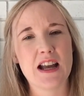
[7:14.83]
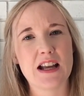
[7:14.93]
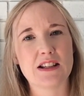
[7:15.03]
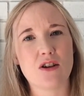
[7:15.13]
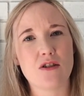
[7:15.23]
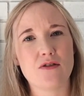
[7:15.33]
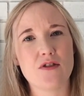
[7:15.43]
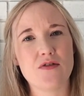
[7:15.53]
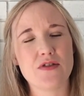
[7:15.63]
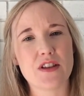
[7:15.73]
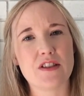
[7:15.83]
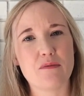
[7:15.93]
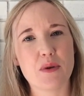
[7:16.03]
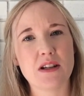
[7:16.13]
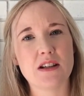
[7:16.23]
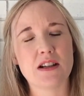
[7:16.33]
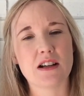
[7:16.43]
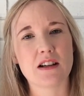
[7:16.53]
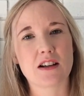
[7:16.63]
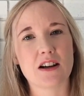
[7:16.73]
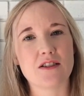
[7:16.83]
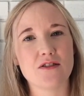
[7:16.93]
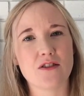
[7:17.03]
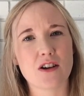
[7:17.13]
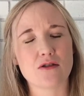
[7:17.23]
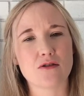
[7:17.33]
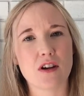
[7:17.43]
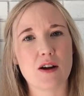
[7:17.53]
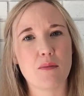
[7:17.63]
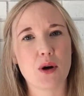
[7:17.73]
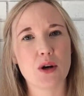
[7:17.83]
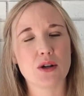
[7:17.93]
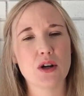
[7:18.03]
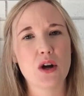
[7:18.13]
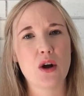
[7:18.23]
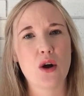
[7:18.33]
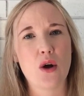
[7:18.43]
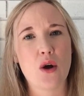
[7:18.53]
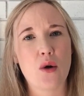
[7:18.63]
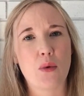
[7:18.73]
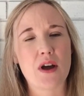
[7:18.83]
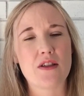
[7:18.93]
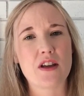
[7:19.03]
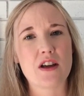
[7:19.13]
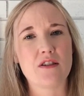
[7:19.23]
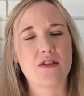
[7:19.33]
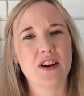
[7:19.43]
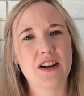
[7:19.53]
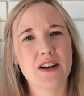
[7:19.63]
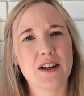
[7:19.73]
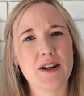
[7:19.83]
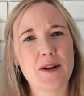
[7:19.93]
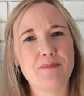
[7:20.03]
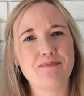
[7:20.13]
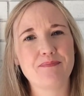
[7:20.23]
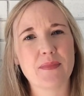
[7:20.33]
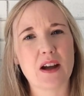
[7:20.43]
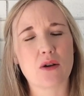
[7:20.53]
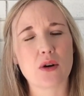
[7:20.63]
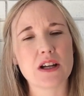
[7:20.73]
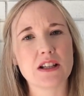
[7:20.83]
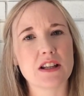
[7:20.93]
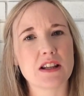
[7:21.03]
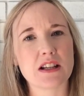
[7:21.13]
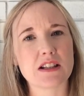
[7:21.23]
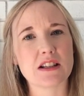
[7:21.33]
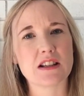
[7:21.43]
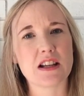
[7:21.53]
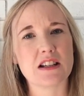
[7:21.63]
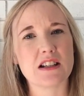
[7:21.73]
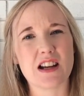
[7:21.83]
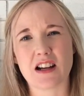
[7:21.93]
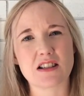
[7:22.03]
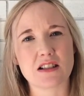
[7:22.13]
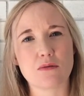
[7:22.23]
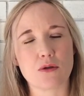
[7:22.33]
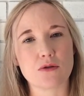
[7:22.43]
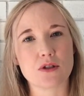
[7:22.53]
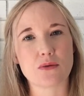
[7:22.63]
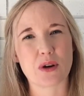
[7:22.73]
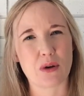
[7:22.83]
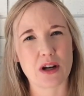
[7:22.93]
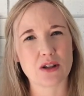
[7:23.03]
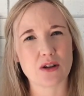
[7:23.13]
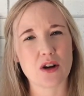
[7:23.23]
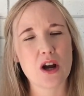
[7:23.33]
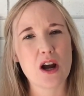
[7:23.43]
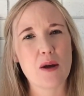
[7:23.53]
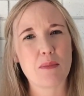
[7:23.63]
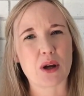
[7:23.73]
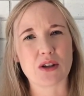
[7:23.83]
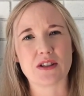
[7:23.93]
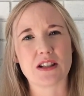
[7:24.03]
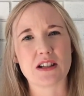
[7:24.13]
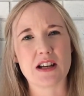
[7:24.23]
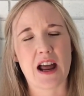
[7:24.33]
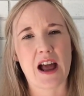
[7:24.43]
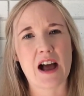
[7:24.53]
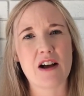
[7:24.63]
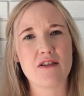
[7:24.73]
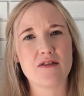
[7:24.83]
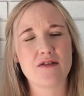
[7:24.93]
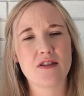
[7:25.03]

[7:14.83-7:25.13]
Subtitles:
is often that they've been in a kind of fight or flight mode where they've agreed to things that they didn't actually want to agree to, because they didn't have,